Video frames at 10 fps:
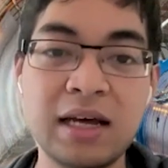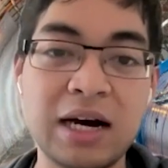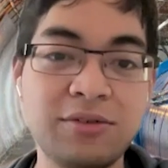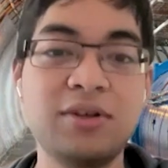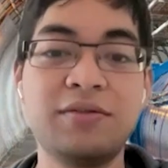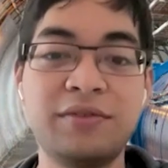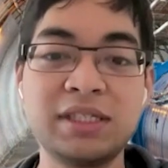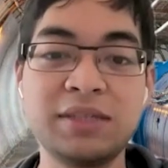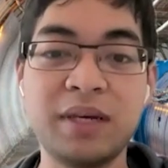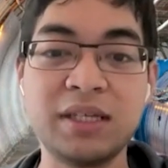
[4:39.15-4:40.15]
how the
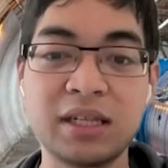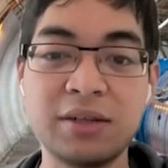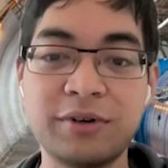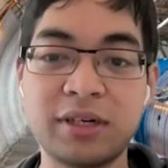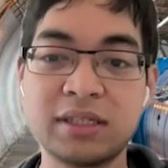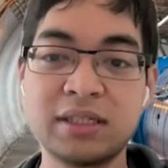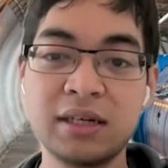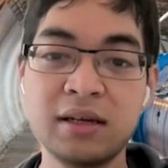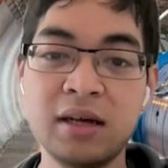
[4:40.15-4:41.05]
universe basically works.